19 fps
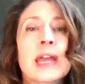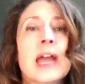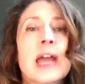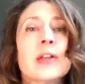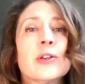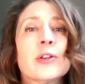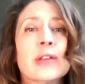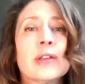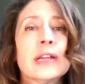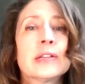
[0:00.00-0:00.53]
And
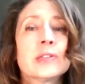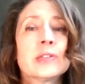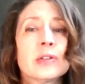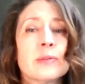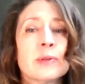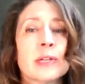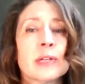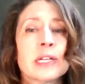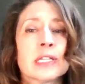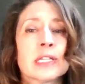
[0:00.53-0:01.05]
your knees are
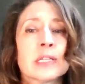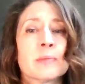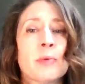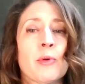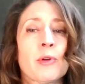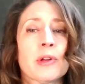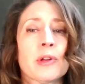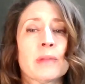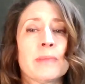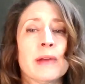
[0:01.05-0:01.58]
really
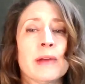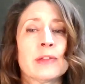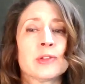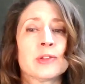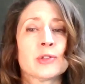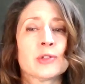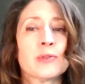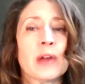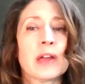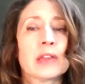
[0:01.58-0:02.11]
supported by the
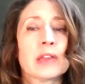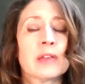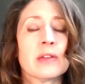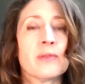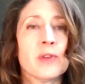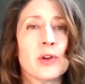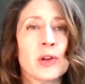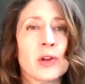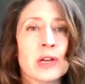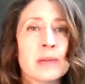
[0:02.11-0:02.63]
strength of
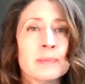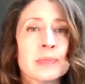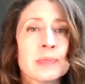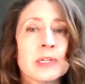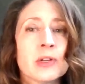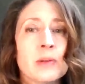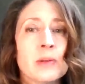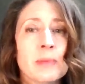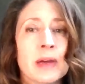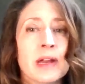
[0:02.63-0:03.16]
your hips
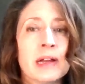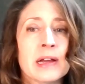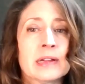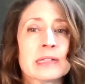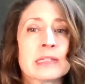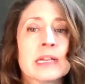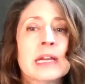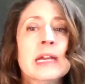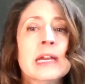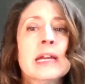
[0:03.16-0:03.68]
and your
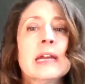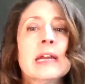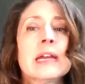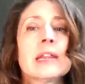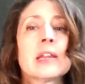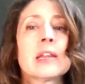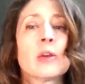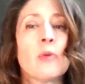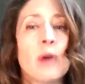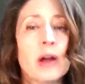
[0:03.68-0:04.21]
buttocks,
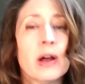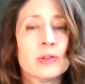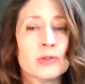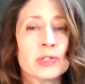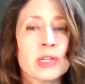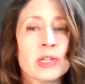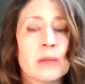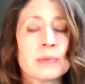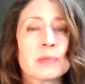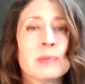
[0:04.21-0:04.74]
the
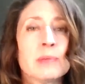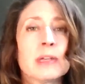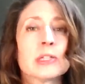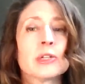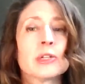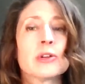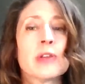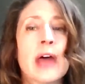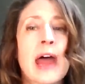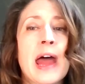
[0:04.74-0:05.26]
quadriceps
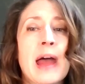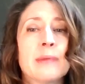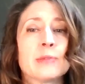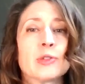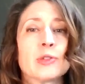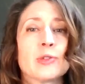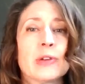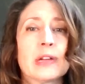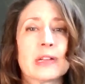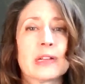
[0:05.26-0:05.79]
muscle, the
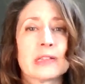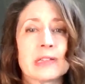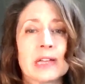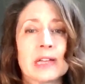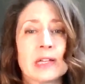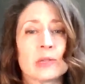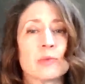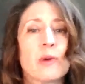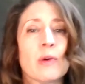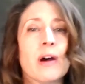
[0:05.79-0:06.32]
hamstrings,
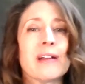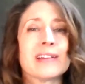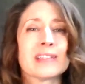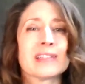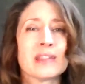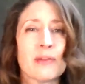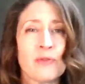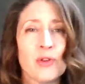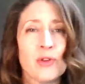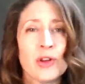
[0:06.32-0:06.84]
as well as
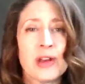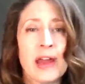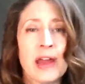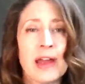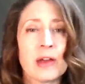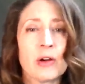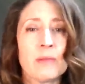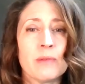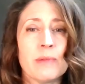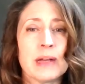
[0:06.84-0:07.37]
the foot and
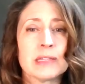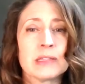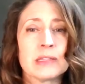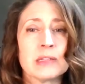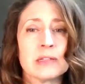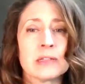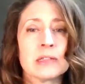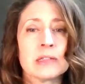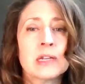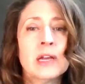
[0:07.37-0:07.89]
ankle
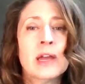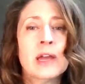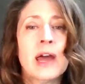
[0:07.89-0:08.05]
muscles.